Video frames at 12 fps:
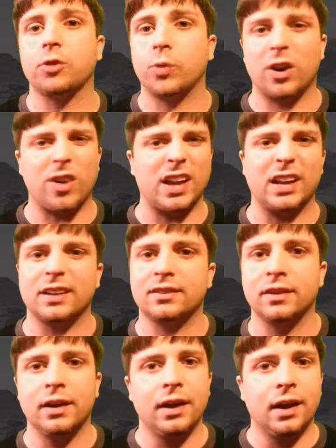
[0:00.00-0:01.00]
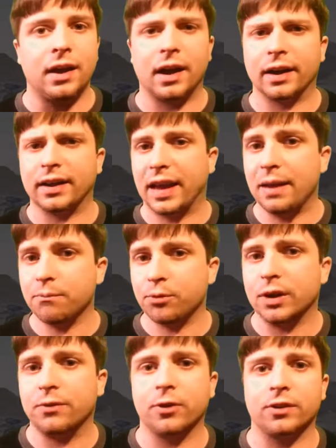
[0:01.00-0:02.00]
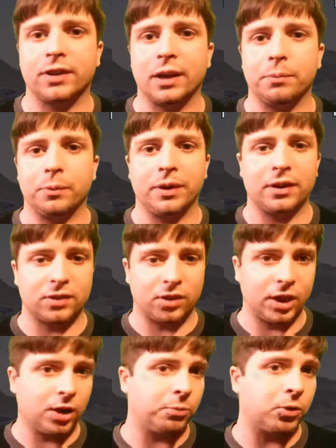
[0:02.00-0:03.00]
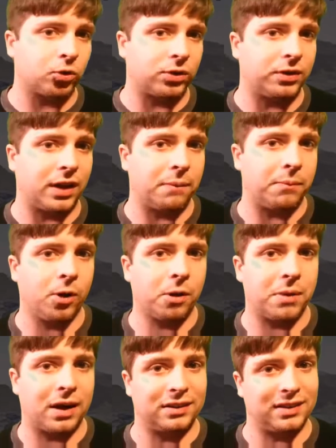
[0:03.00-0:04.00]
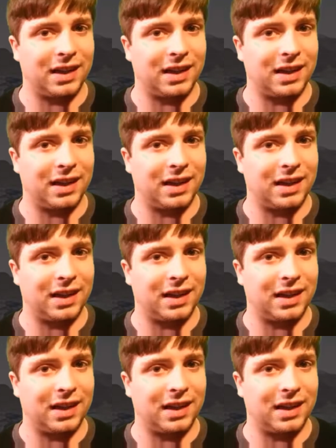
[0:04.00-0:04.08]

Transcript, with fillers: Square Enix, uh, Game Freak, for example, because of their most recent game, Pokemon, is